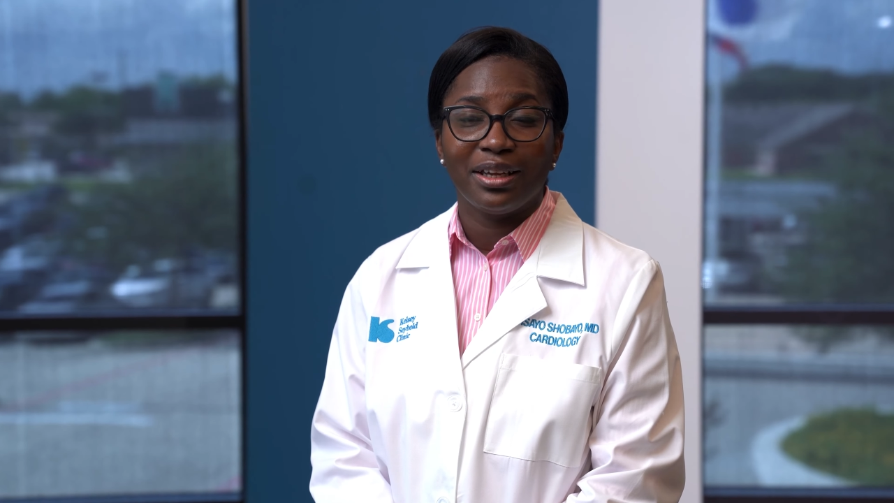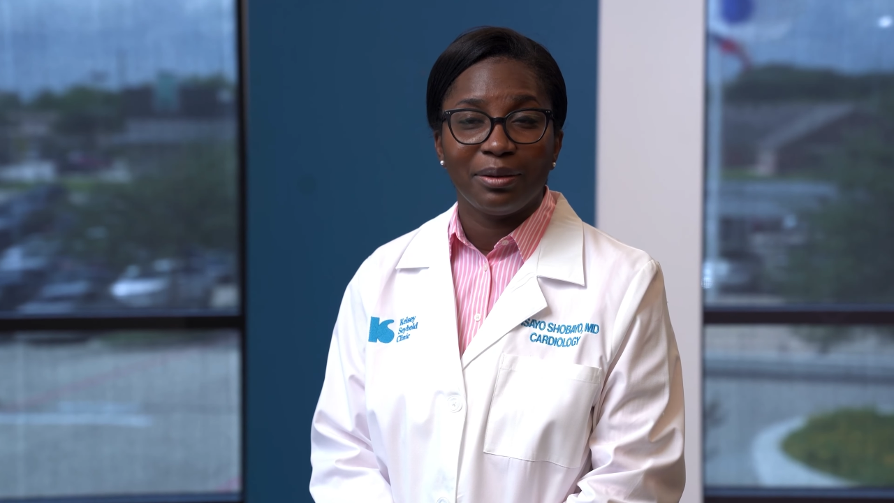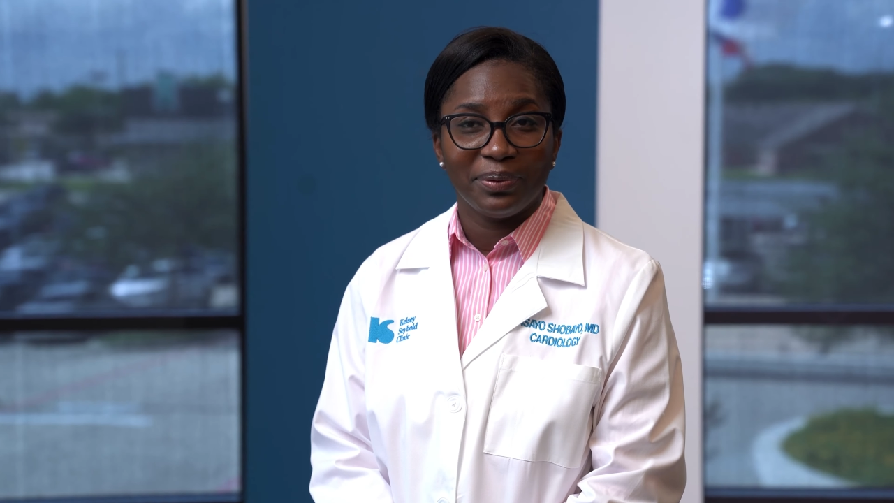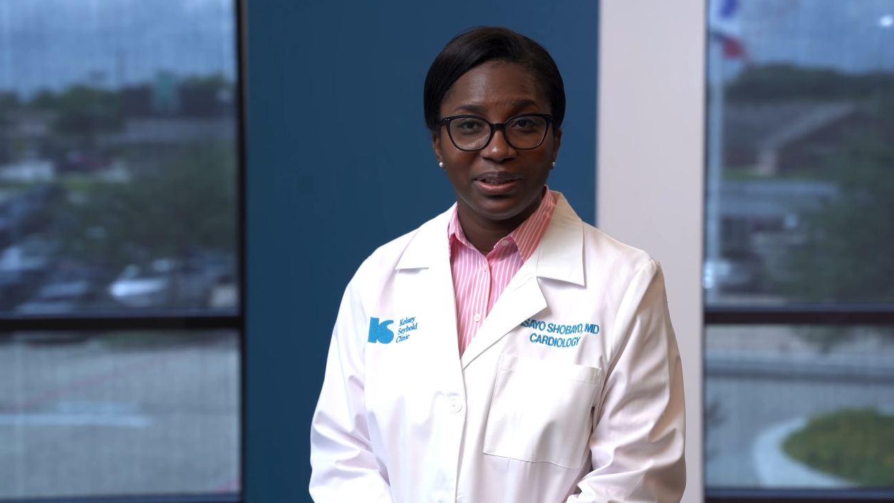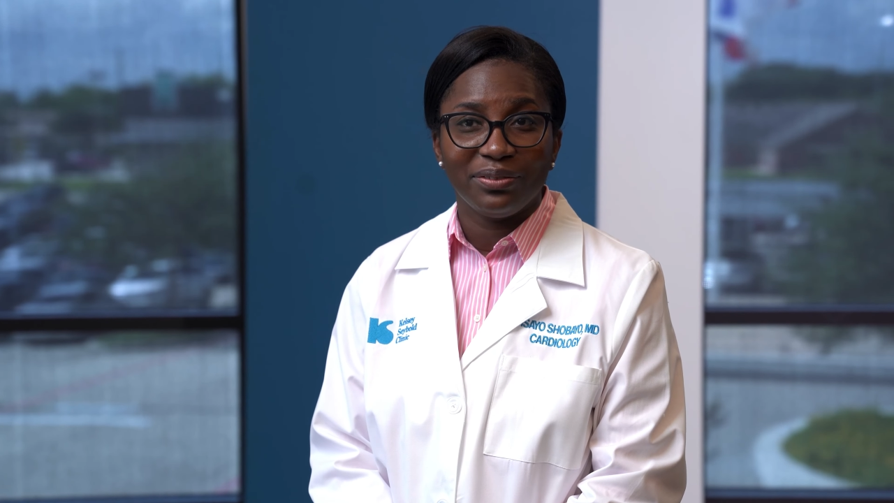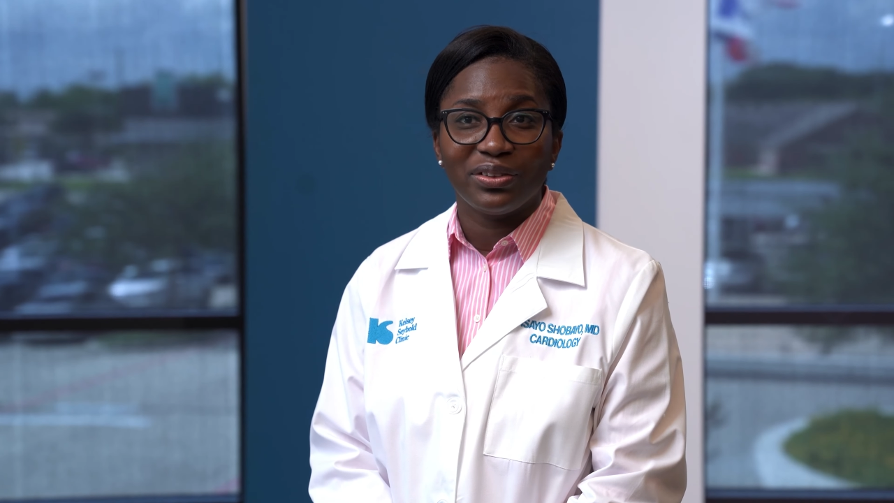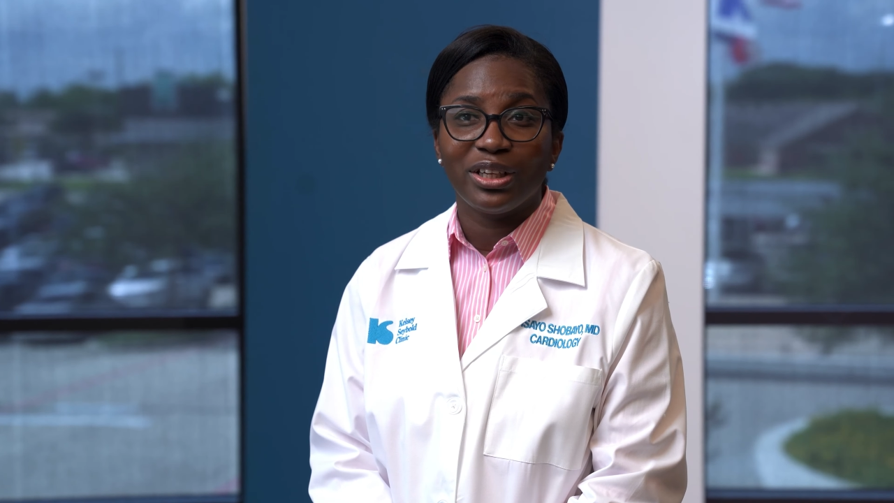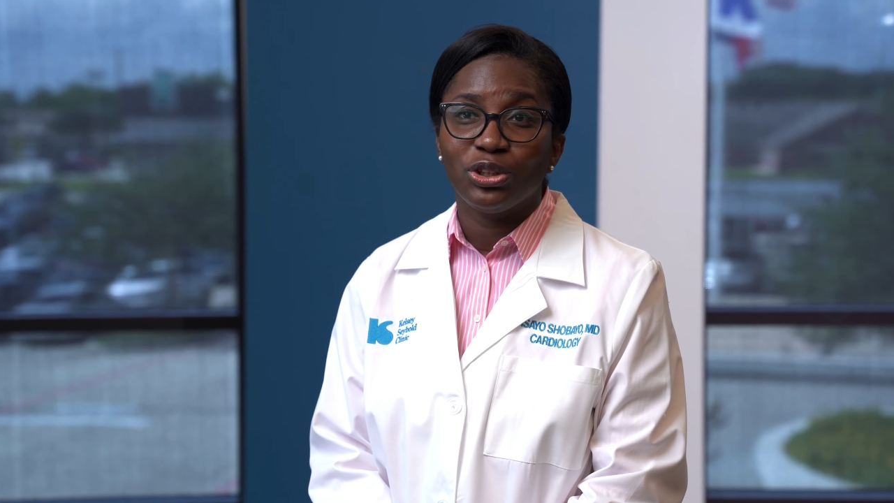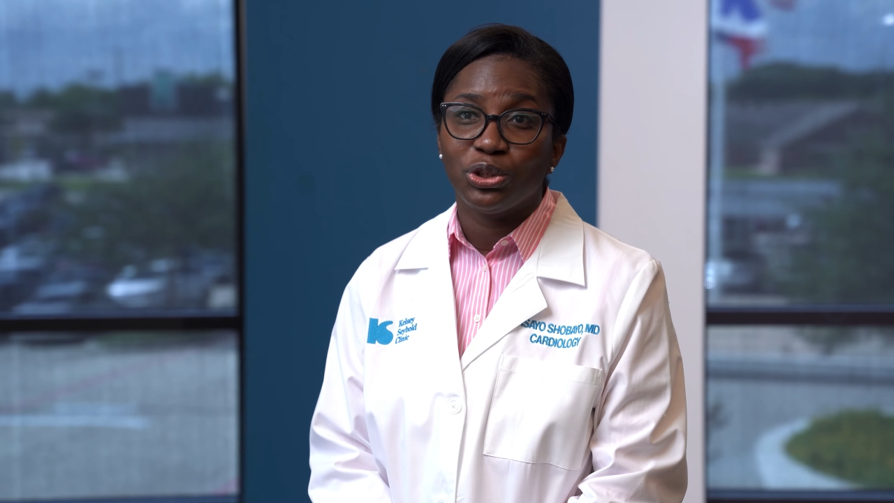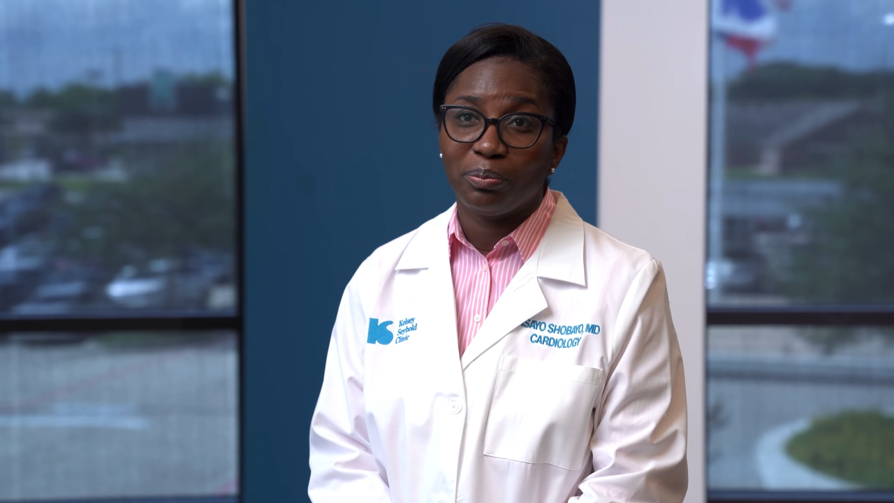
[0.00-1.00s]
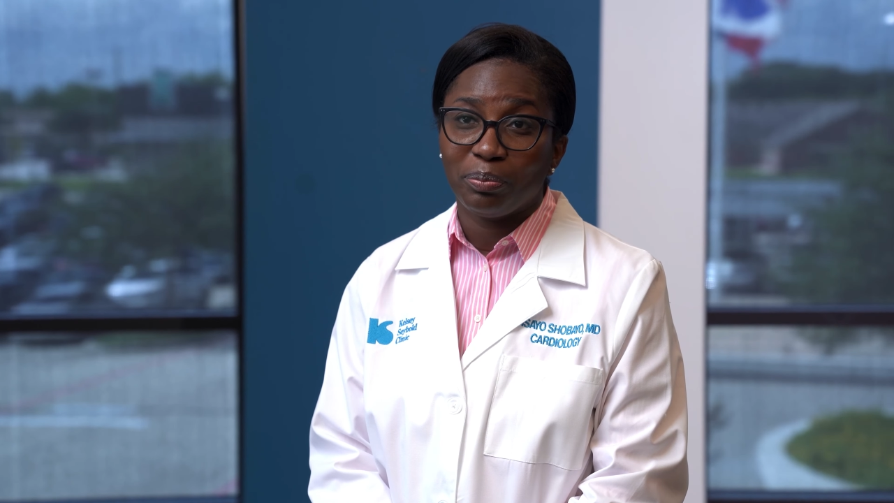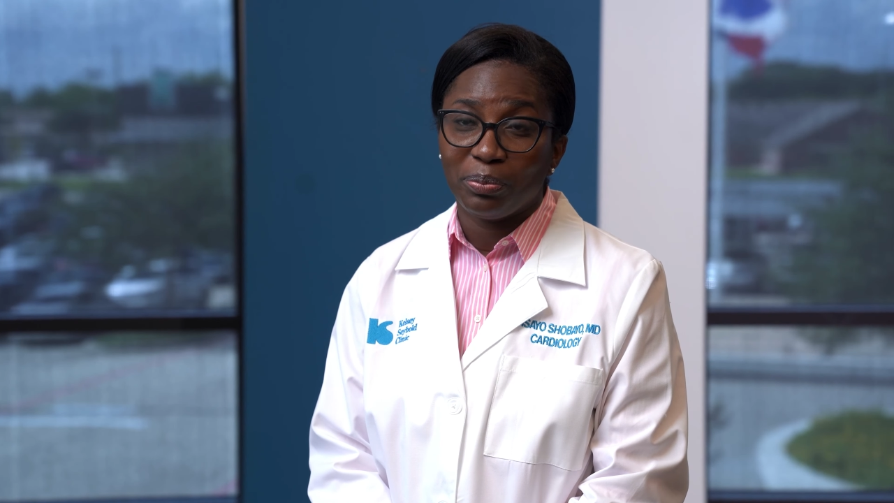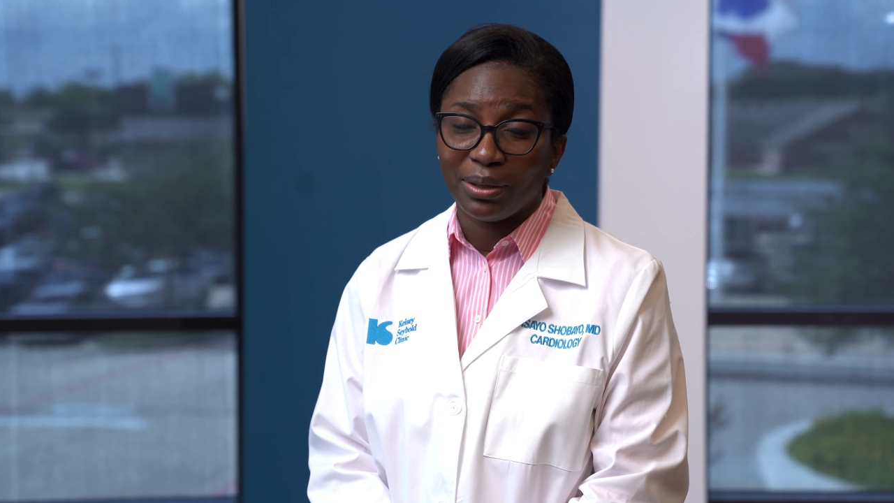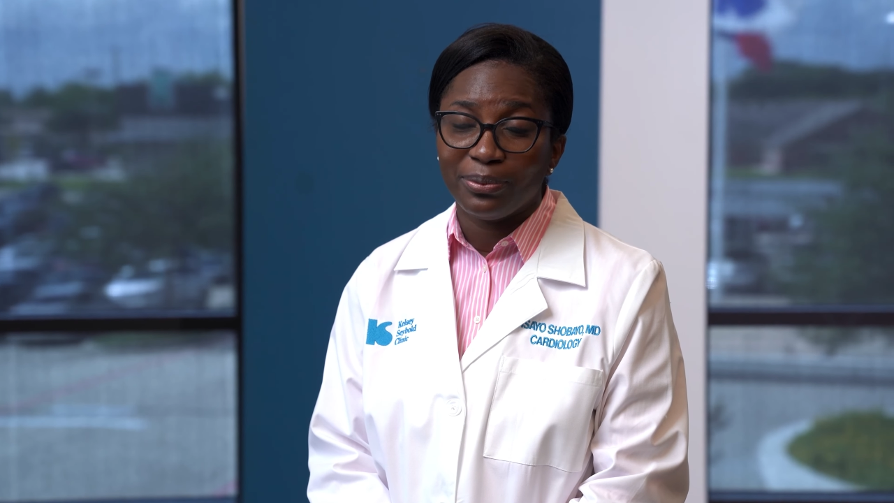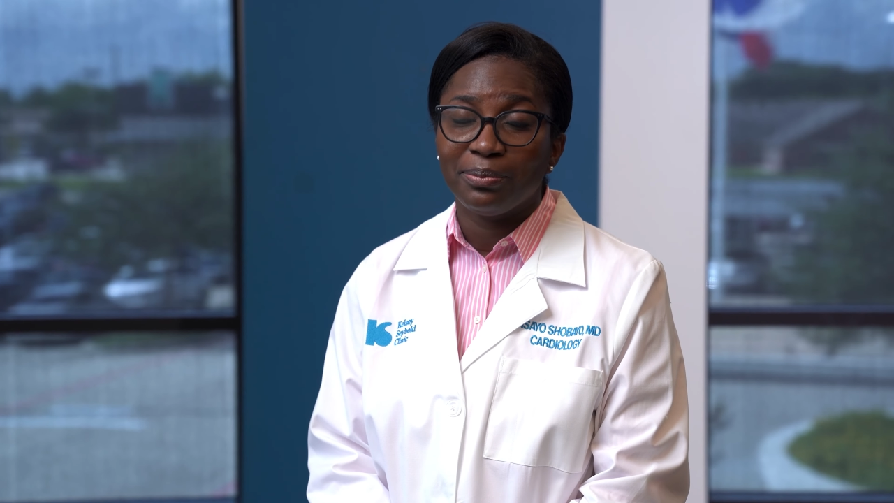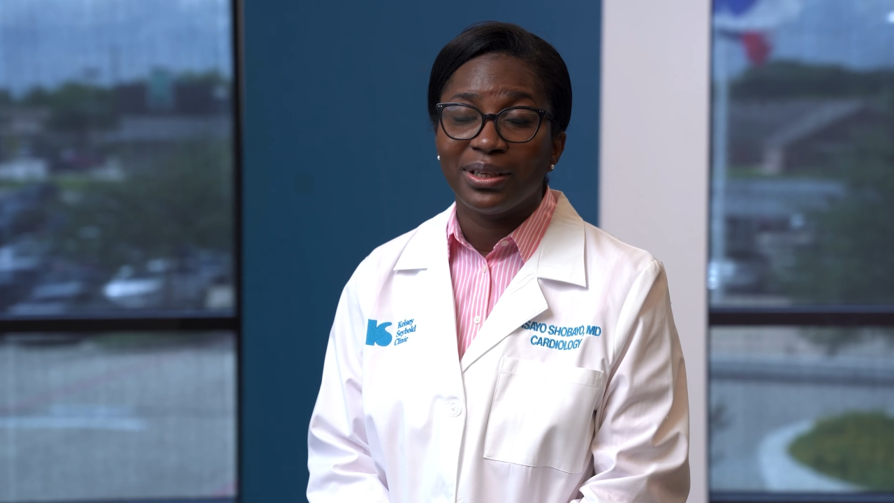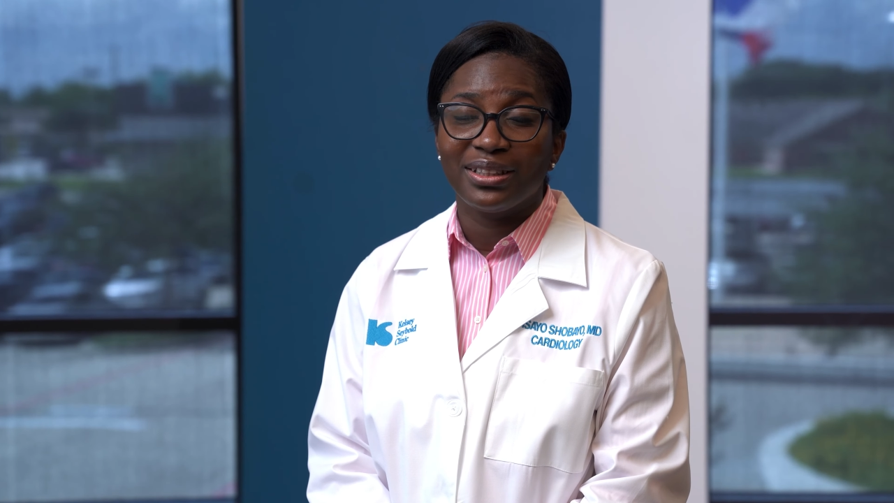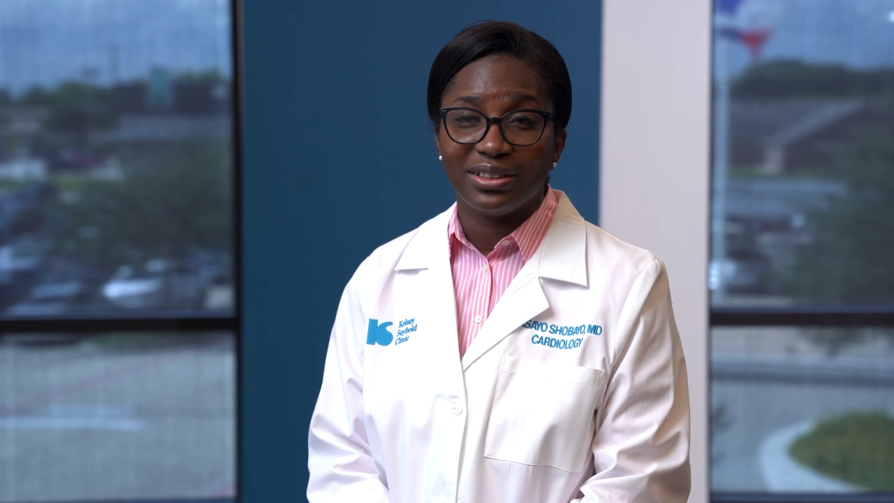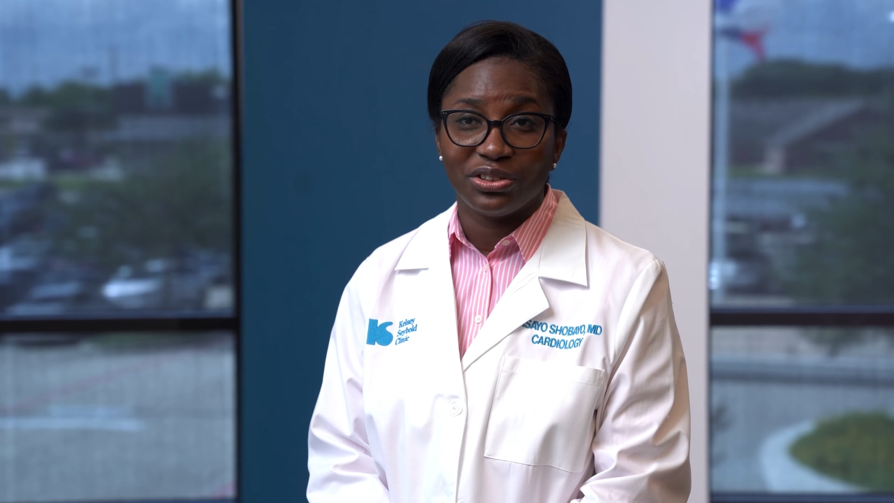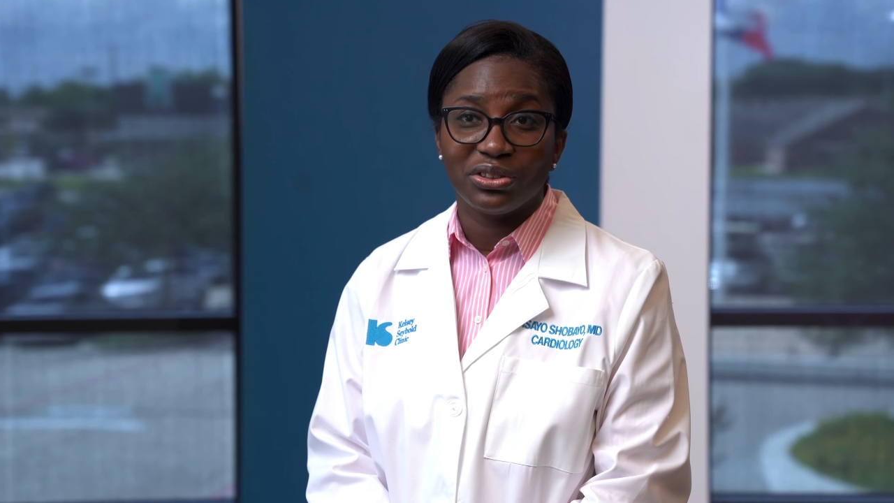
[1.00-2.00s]
I believe that you should be able to make
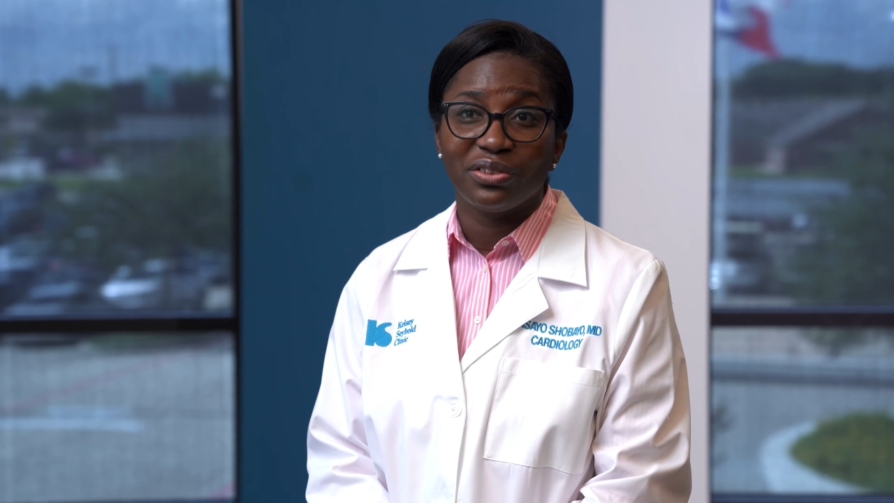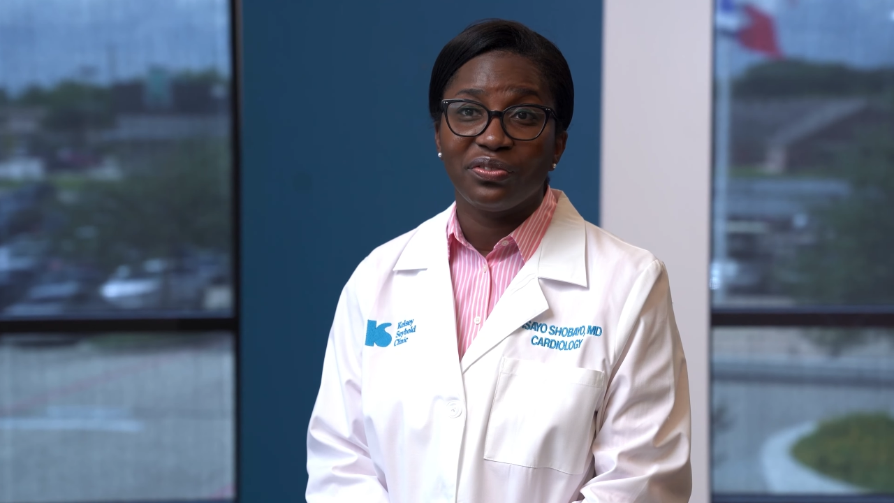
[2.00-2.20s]
decisions